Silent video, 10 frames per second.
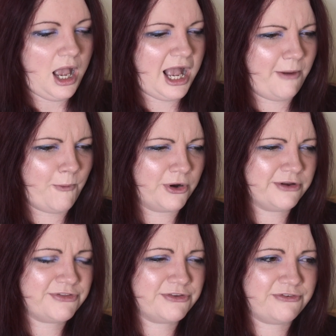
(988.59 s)
And one
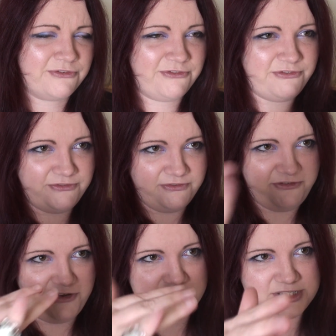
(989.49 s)
of the
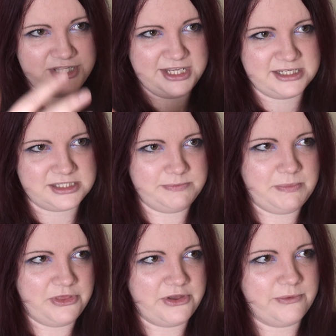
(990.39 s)
first things
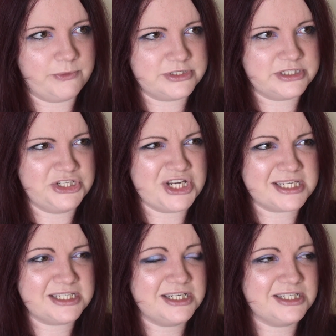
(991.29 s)
that was
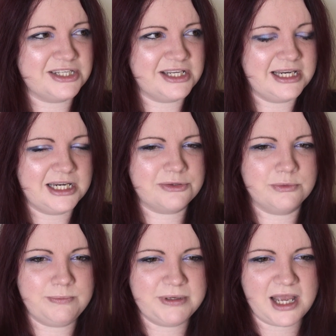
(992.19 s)
suggested is that Lilith
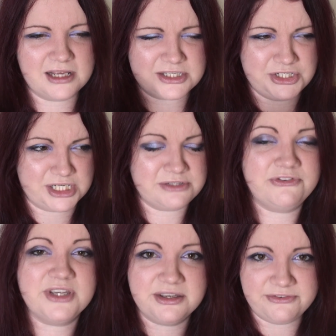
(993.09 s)
would suggest
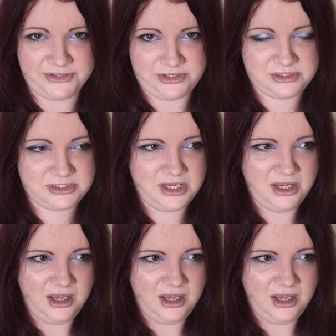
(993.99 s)
forgiveness.